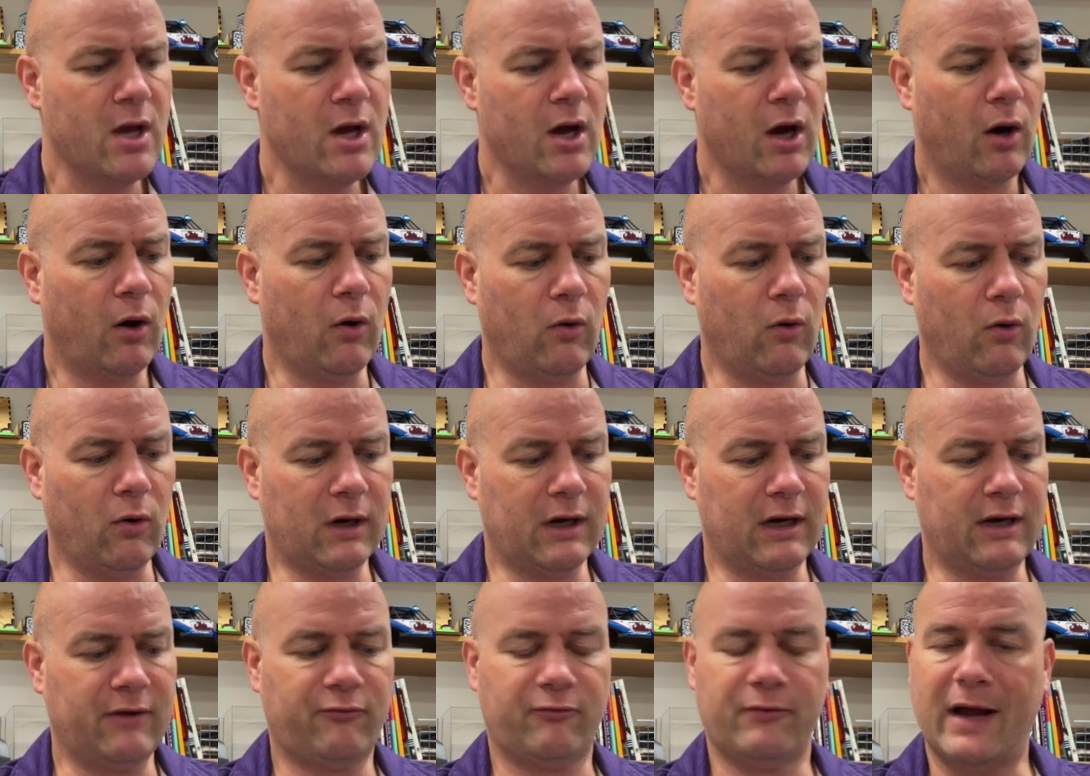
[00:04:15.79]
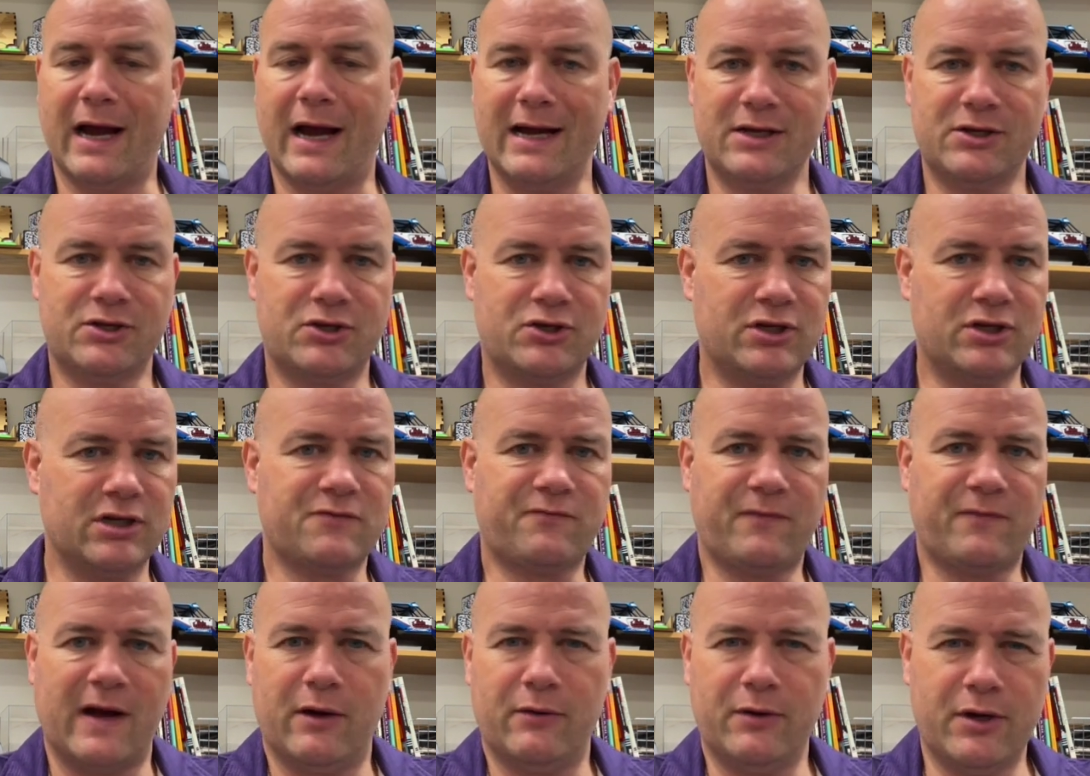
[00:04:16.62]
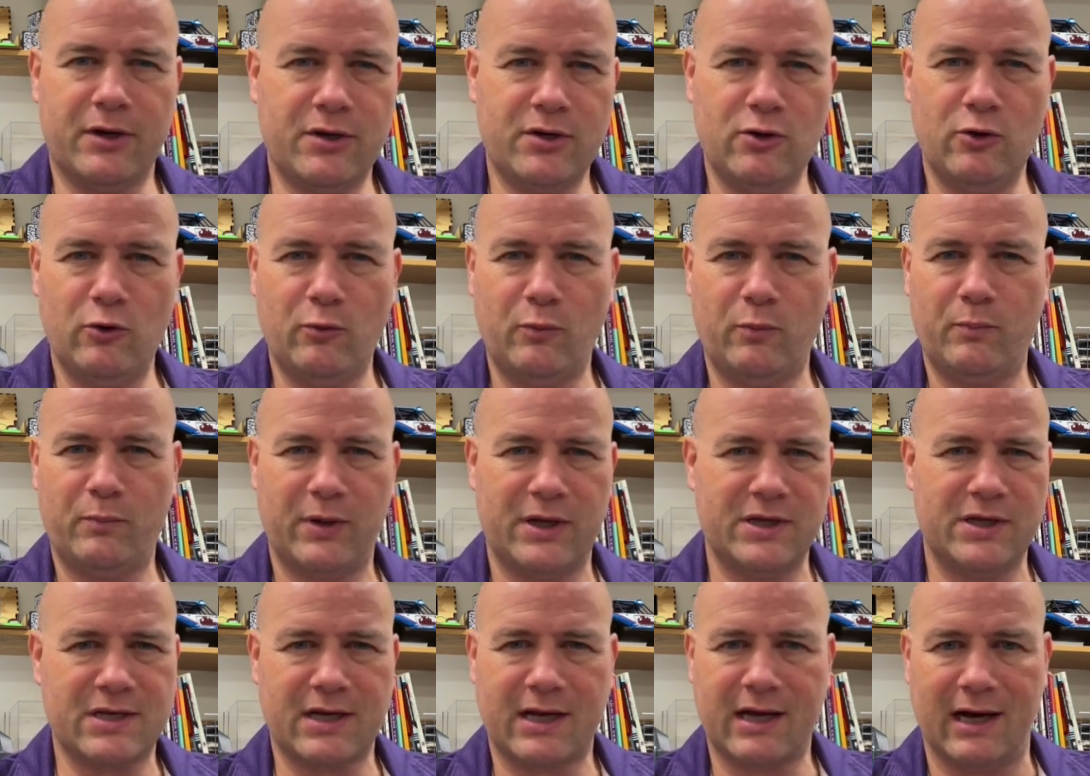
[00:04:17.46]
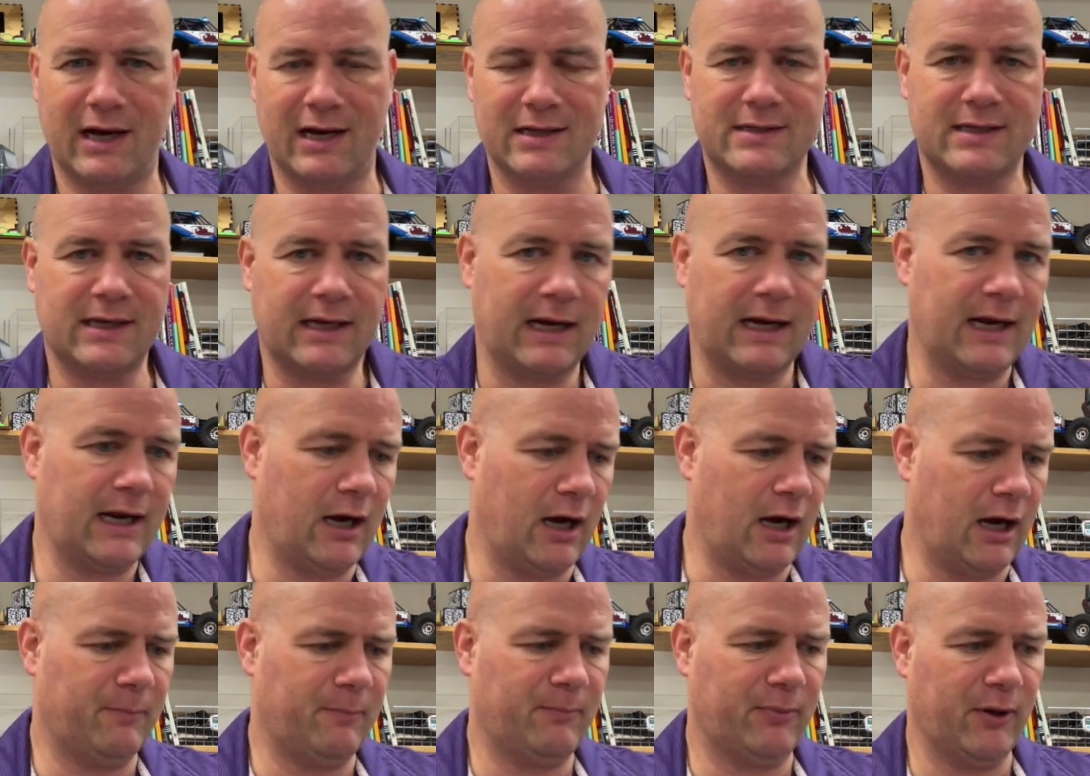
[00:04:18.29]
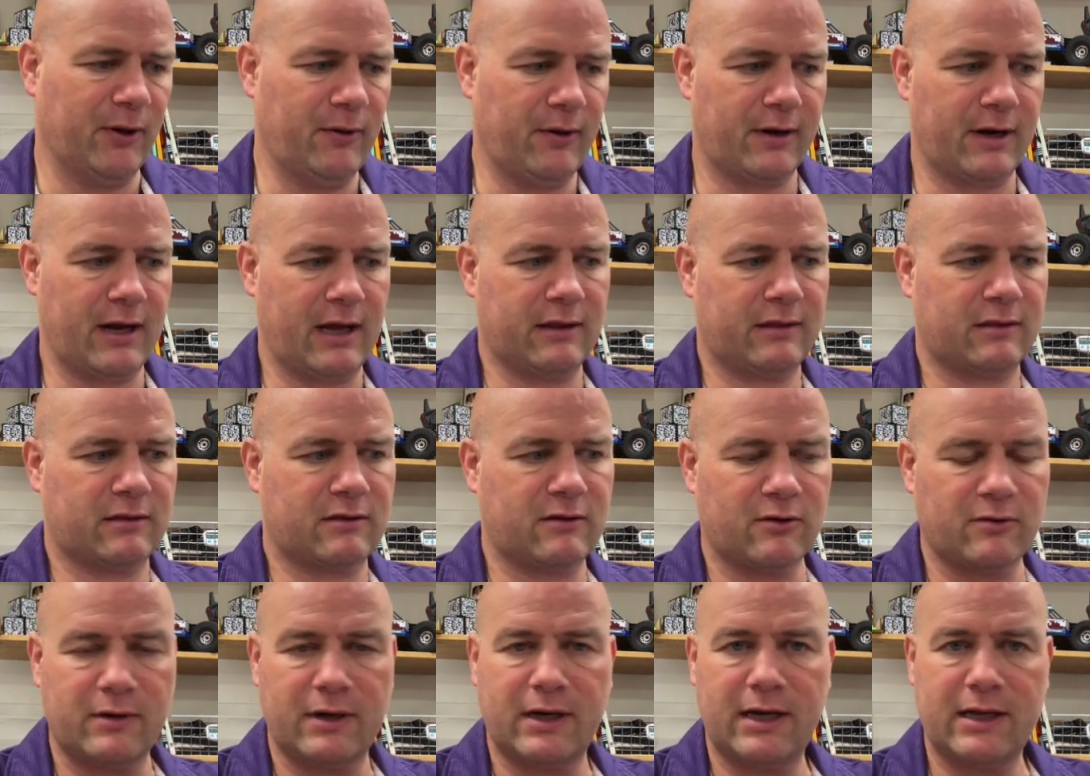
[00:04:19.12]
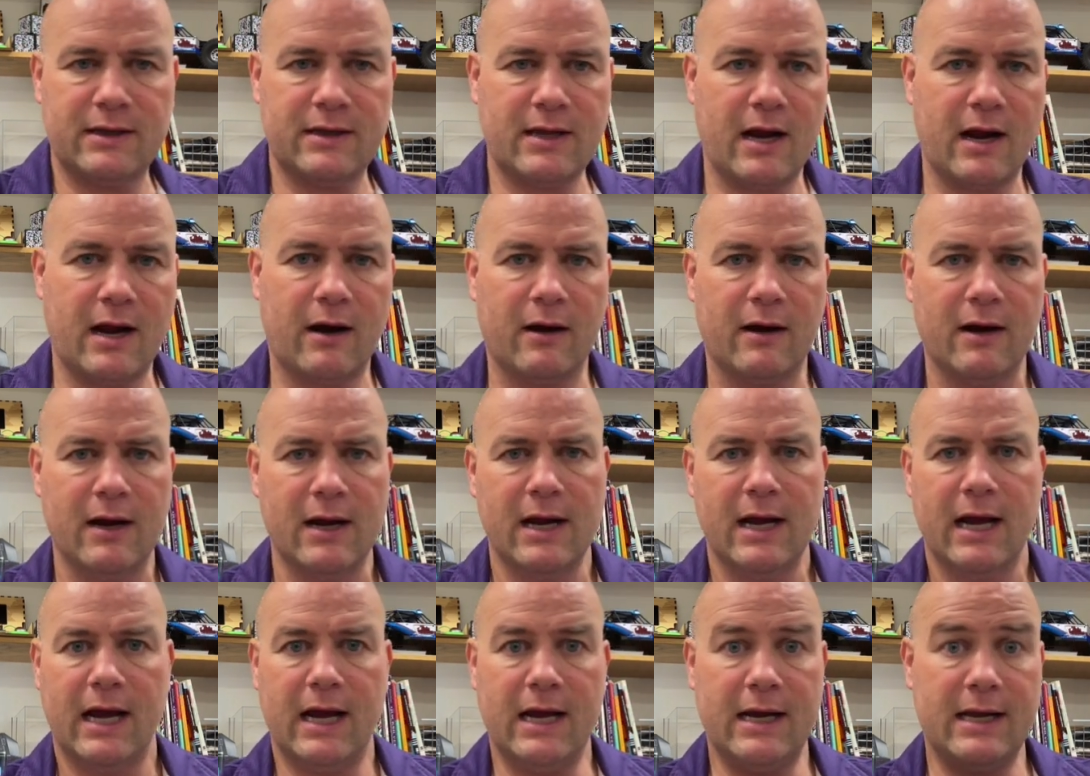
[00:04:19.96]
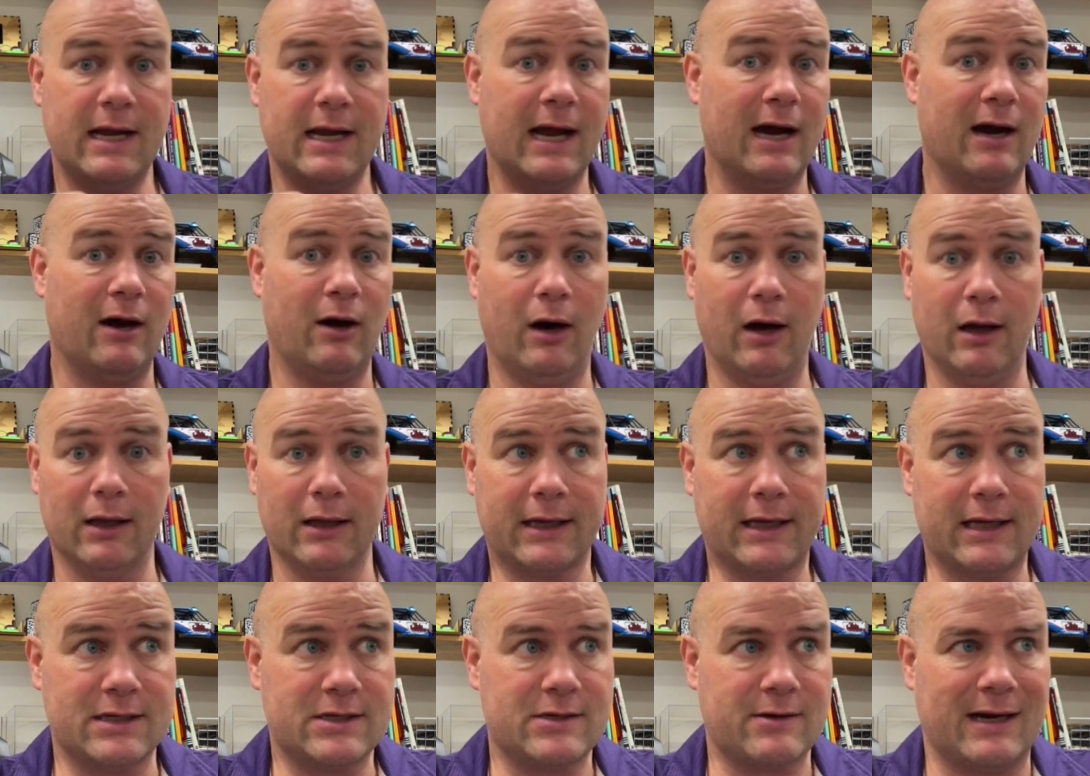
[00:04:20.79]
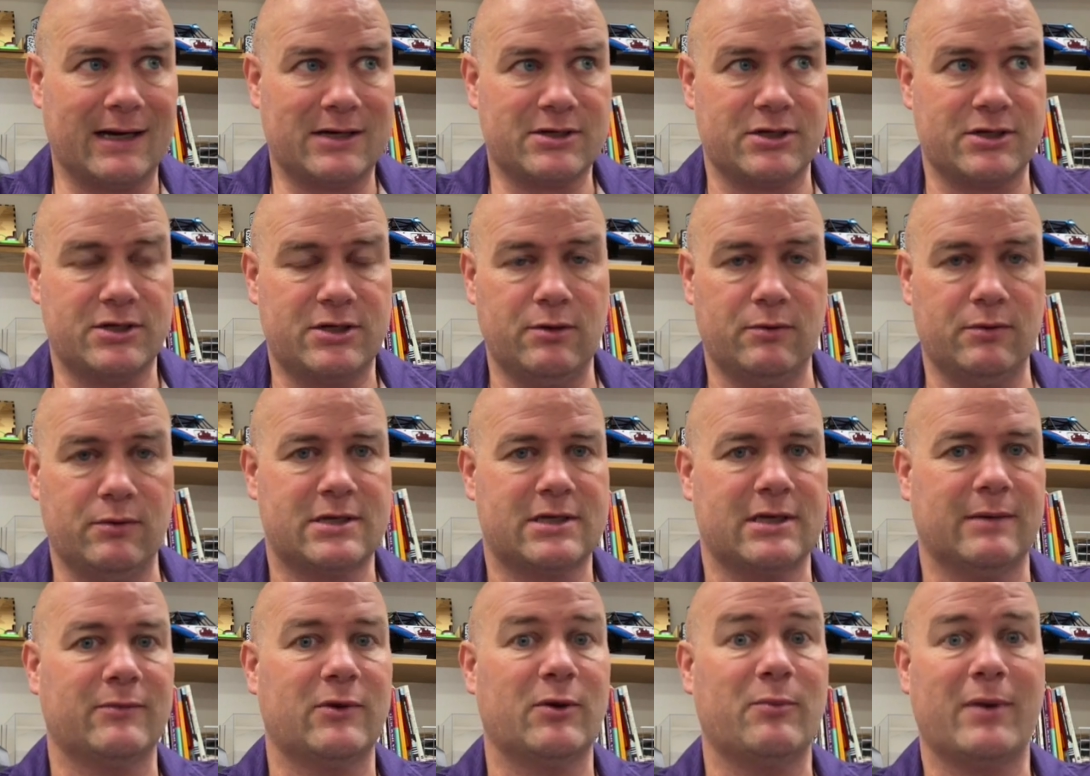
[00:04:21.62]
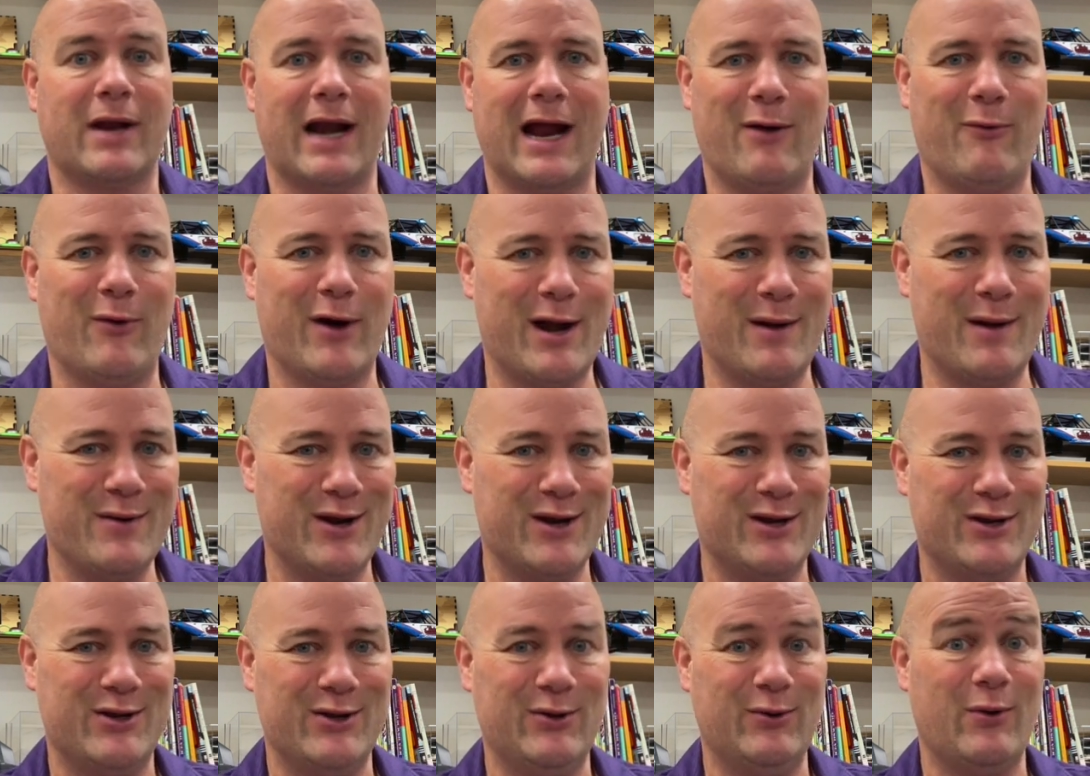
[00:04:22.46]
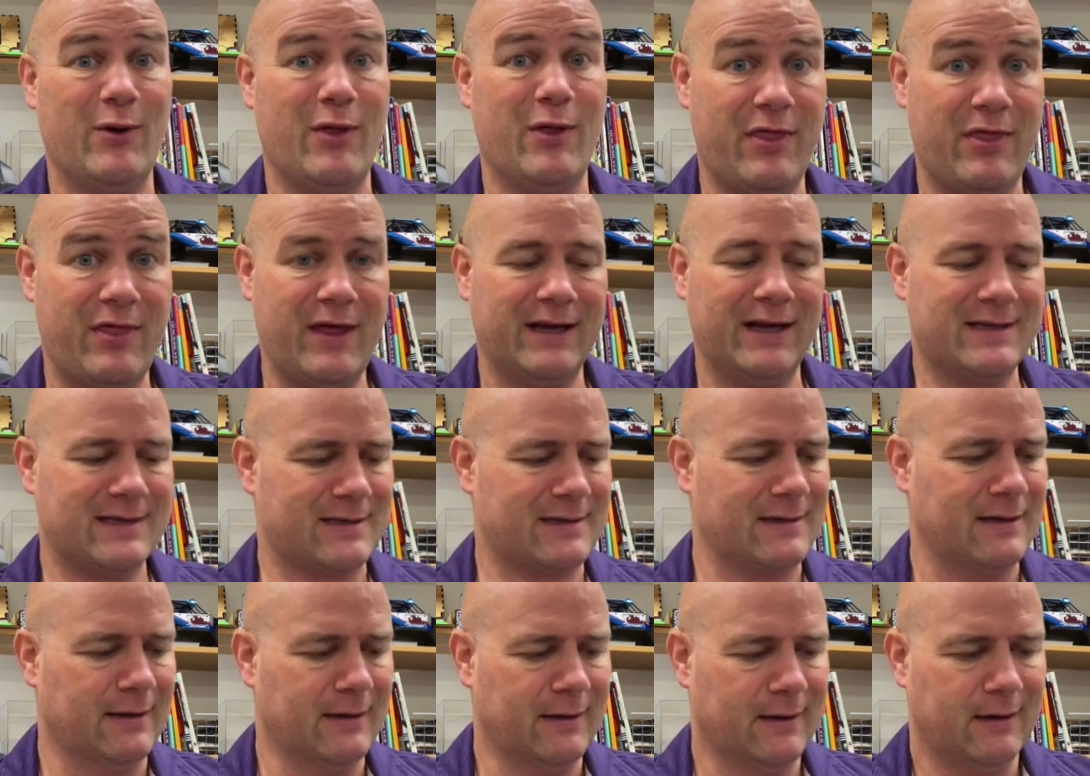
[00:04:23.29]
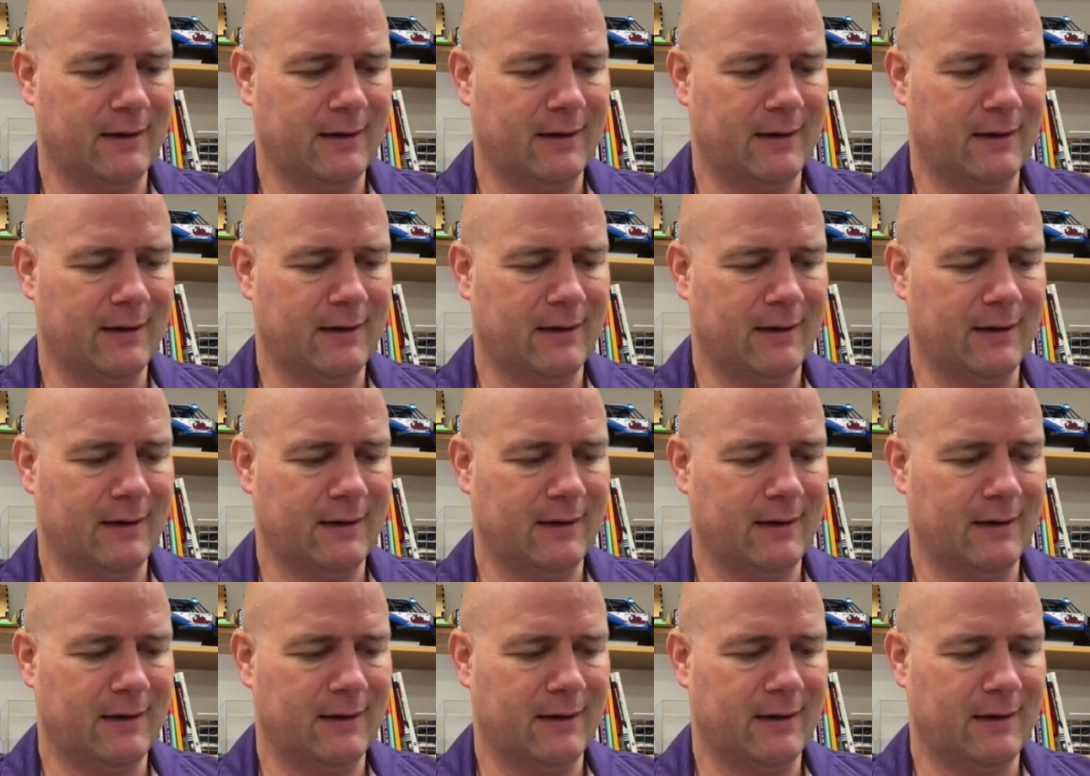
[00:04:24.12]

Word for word: Or if I just found a new piece of content, I uploaded, I threw it in there, and now all the kids are actually doing something, but I want them to do this.